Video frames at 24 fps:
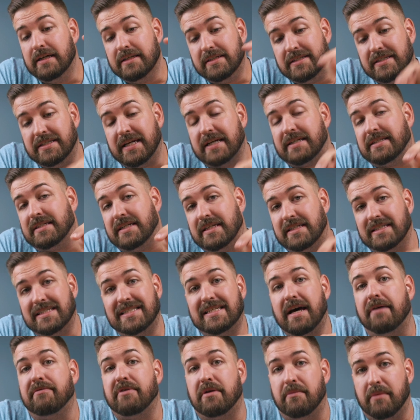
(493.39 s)

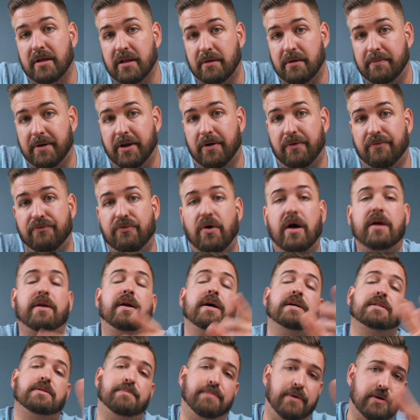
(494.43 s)
67 millimeter front
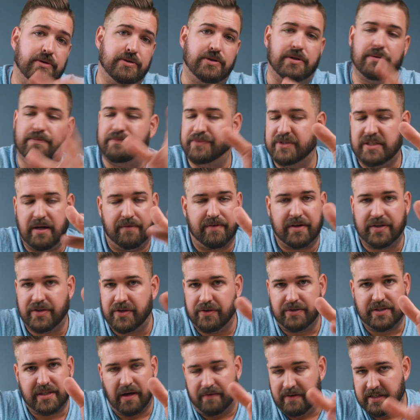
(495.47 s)
as opposed to
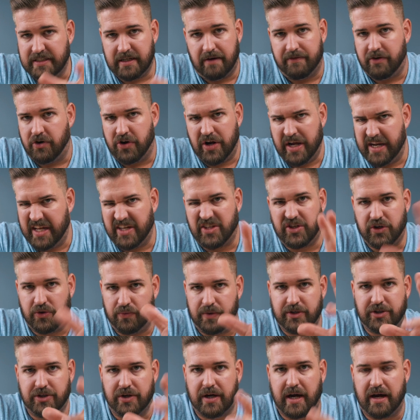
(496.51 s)
72, 77, or 82,
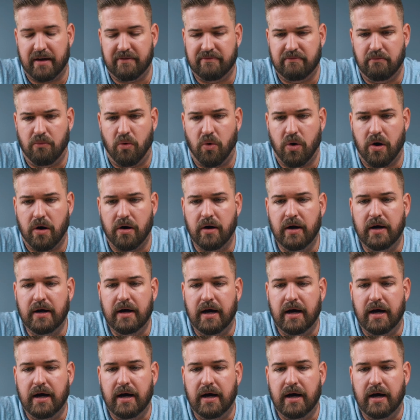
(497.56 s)
which are kind of more